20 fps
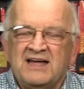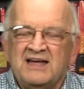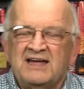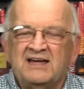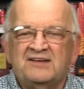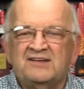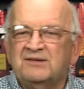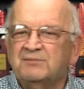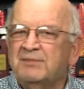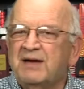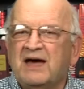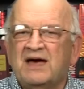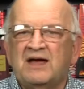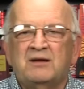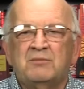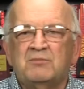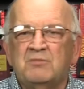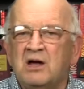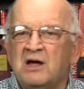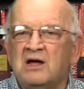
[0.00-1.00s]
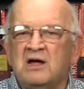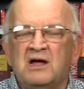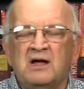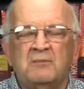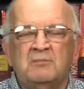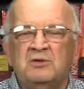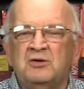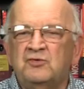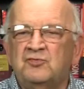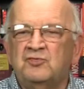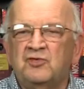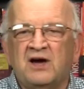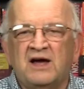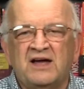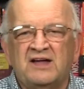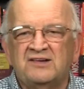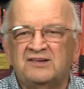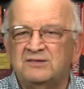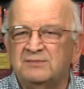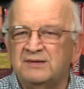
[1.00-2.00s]
It's about a mom who
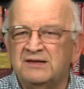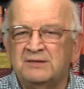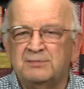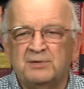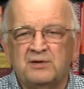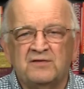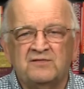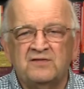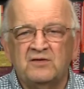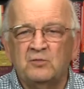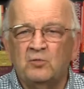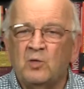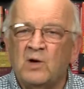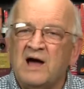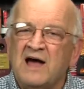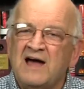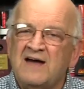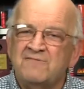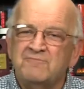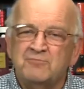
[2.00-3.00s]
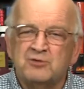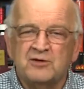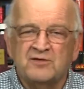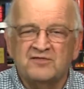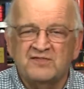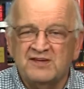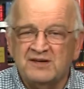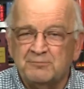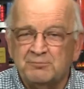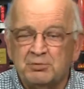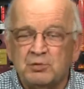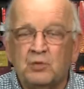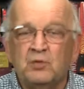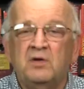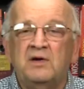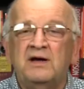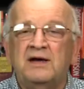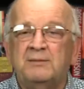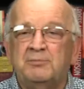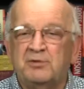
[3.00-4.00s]
tries to be the perfect wife, perfect
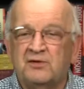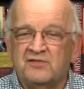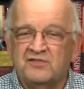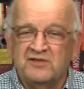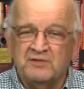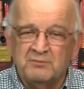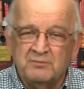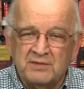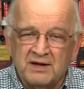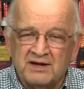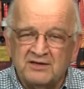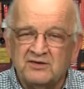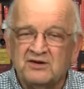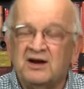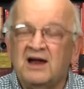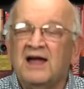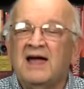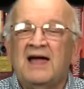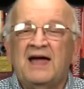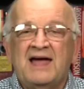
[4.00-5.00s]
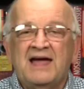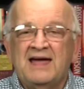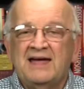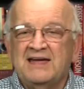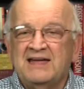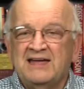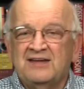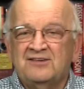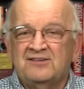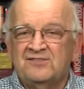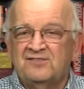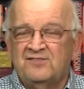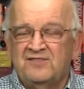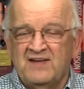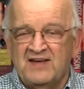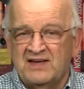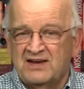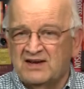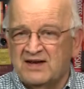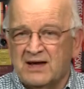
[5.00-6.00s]
employee, perfect mother, and gets
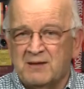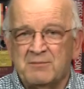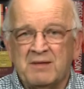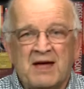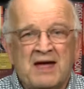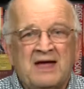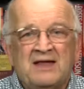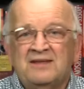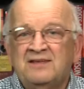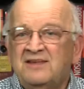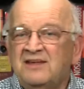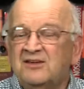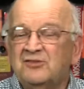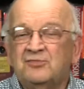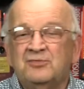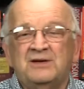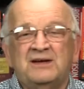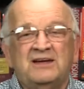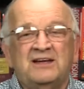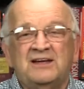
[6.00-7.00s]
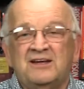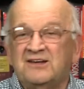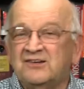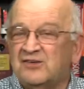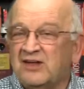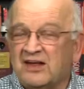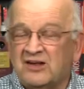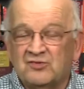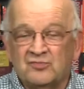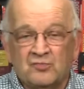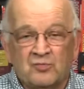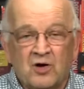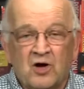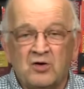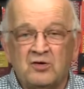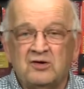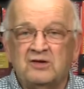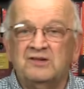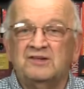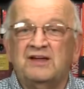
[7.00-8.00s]
fed up. This one is as
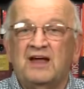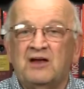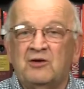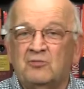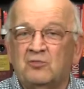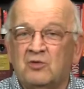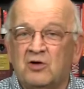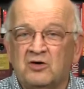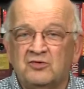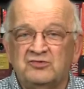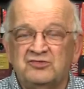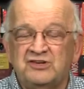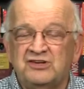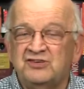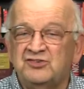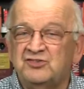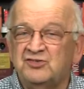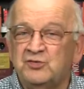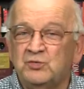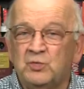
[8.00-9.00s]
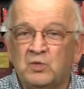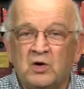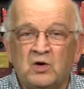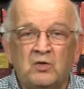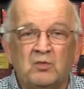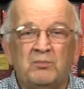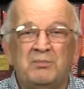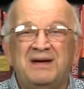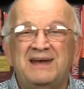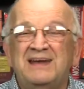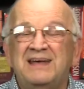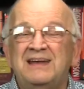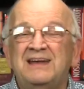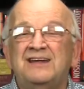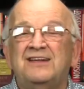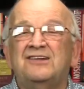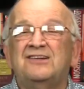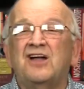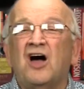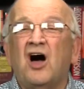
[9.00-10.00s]
raucous and raunchy as you want, but it
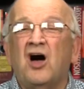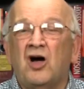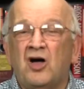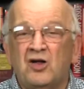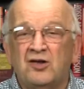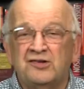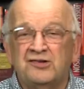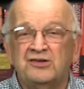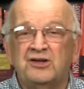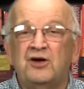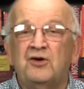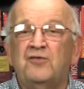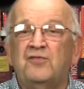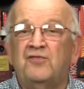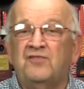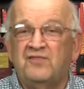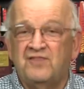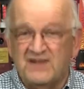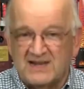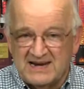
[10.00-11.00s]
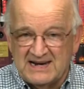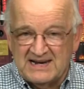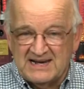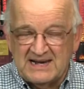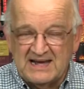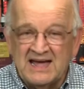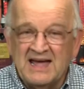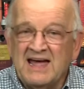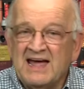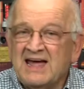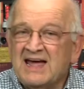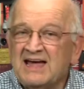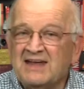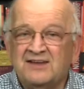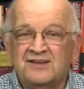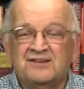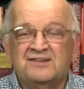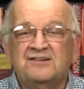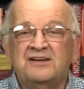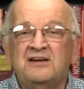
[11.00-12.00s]
is also funny. And
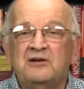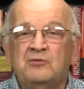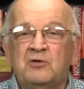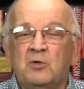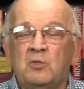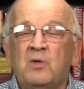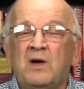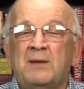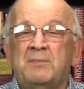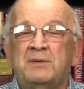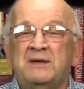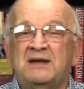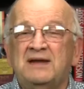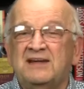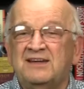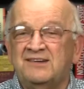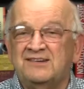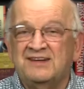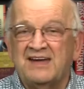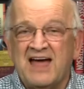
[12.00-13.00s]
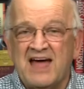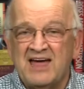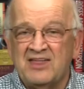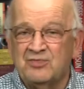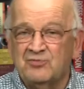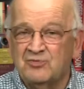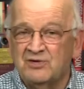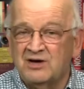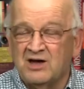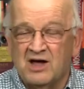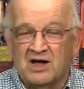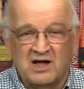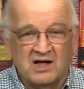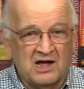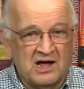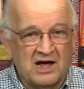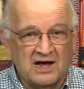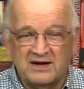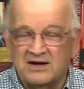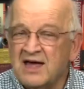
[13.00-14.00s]
the secret weapon is Kathryn
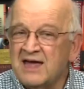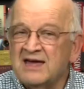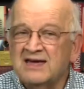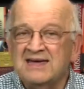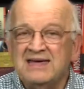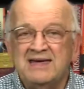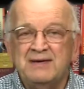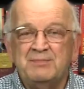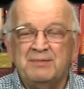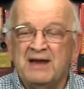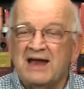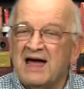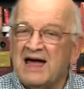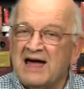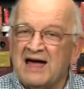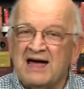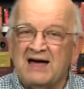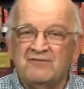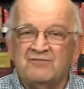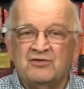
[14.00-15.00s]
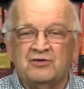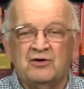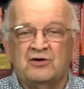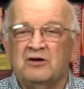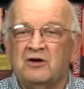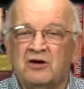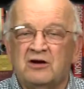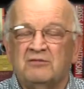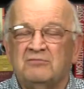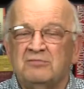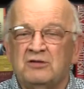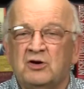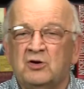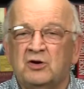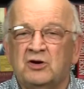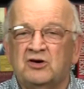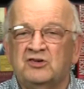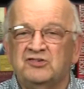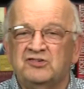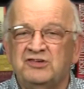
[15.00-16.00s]
Hahn. Keep an eye for
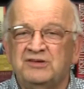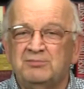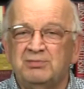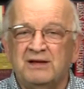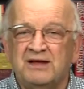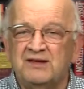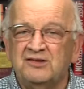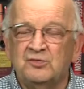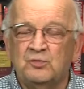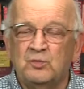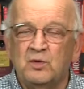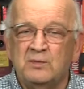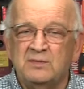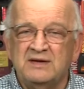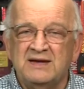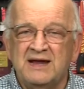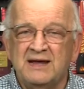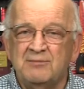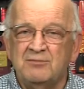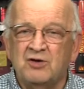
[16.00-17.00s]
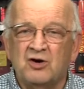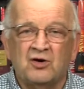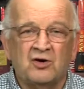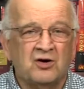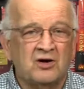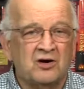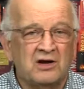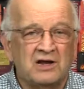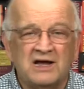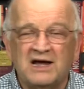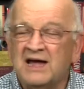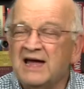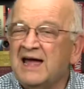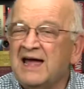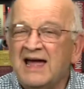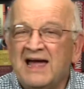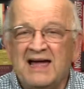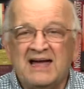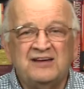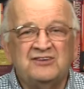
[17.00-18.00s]
her. She plays a woman named Carla,
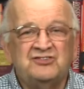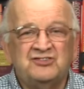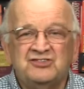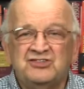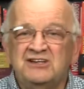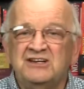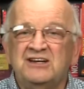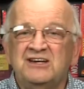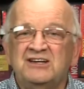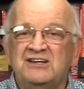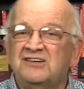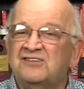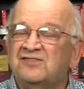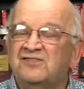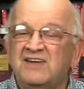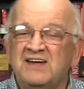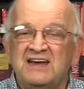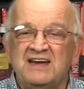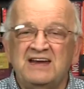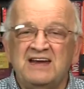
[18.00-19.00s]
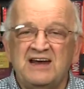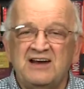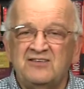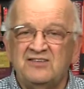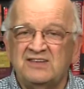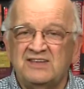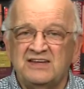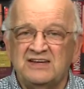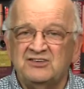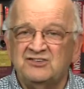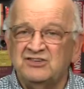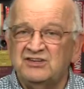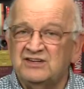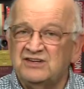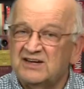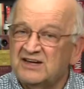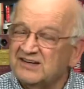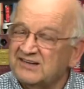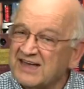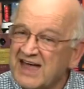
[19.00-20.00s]
and she is funny in everything she
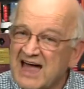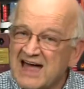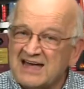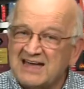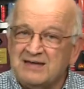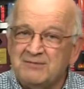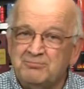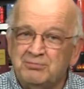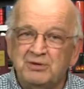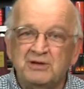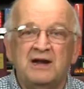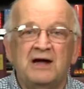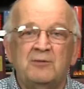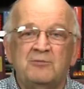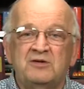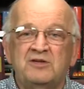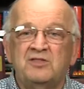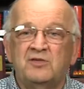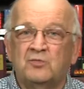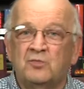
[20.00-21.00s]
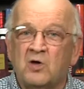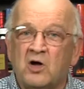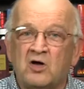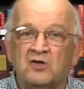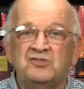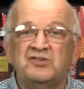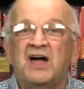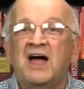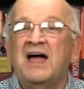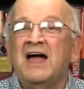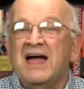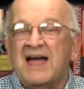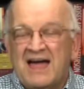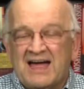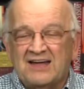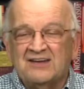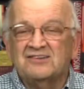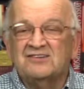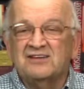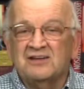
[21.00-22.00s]
does. I can put up with The Rock
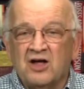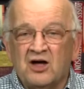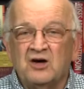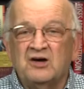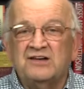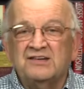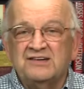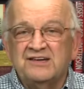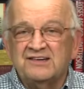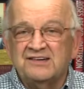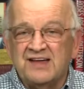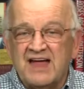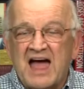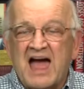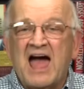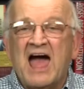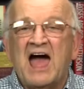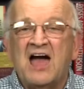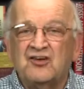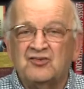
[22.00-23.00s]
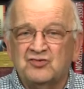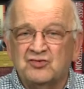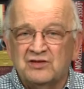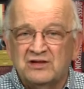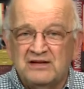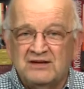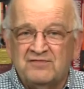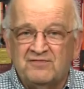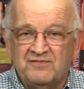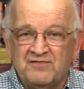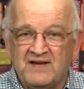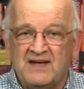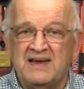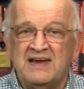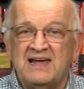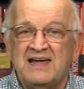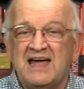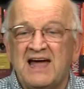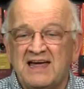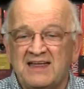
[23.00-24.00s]
as long as it's actually
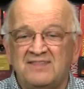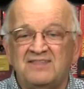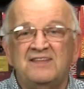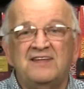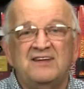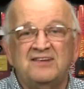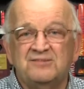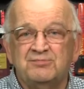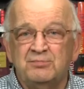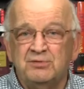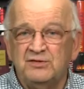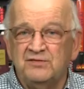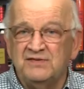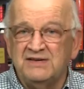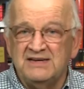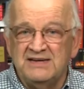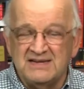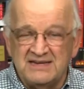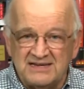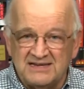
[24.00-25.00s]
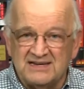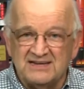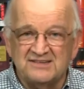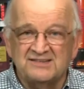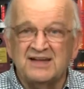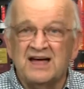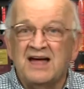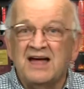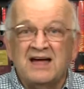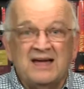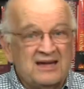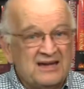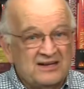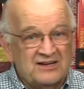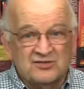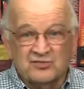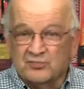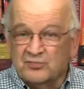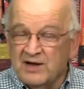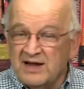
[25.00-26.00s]
funny, and this movie is.
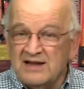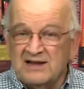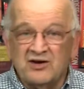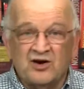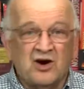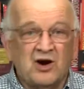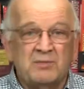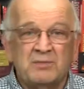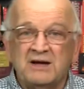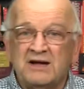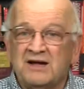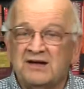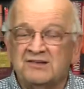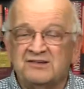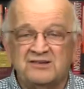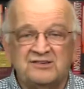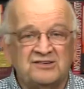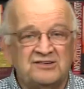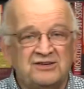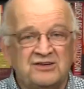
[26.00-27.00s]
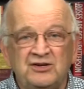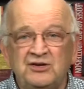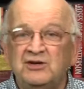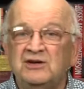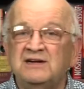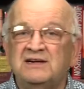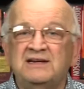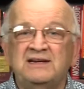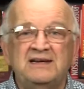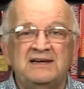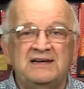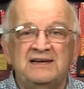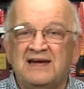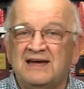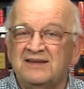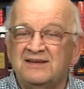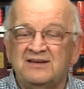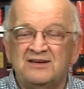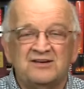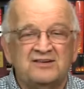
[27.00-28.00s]
It's rated R because there's nudity
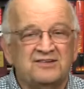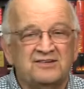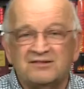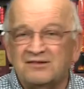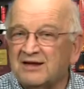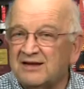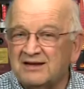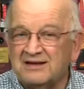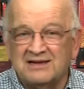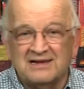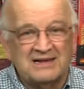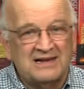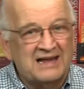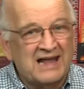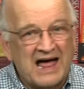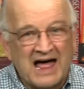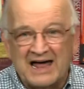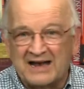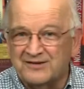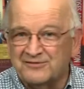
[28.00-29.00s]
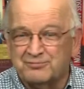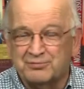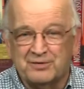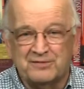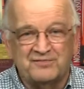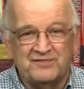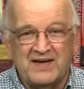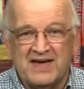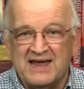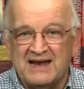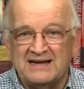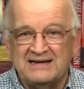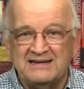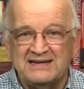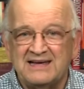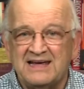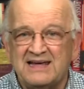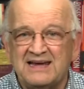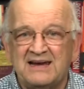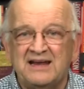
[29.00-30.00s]
and there's a lot of
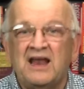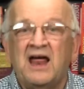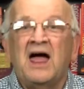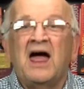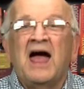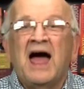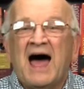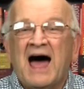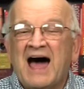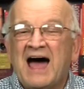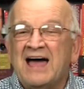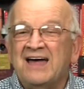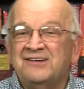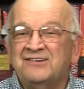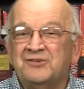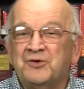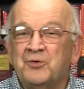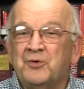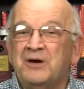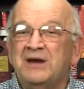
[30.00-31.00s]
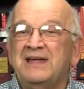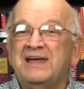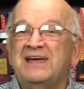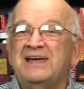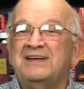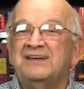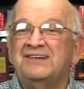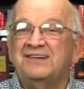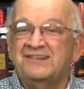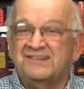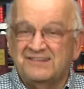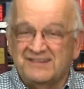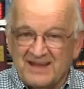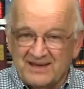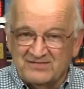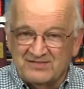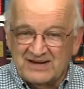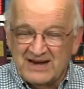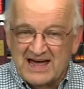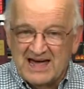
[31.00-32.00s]
profanity in it. I scored it
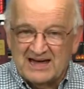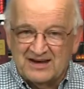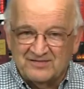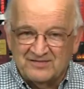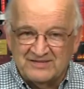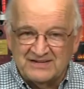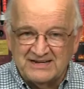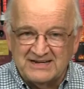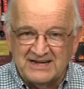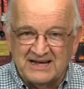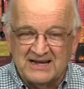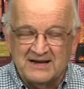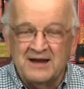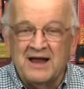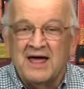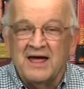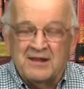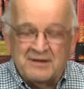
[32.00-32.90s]
7 out of 10.